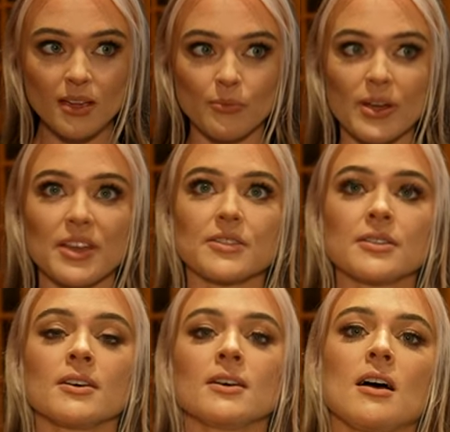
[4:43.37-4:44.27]
with
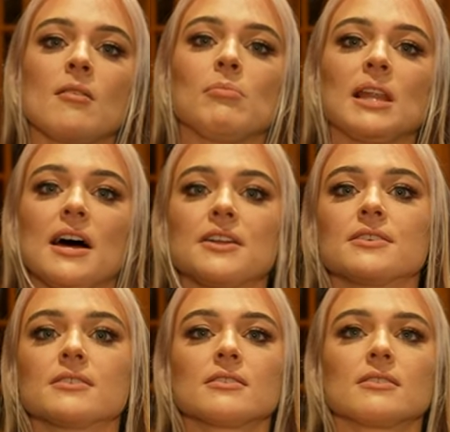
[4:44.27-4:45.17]

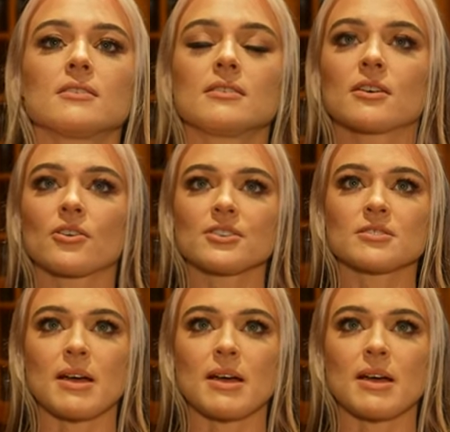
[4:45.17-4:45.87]
blood across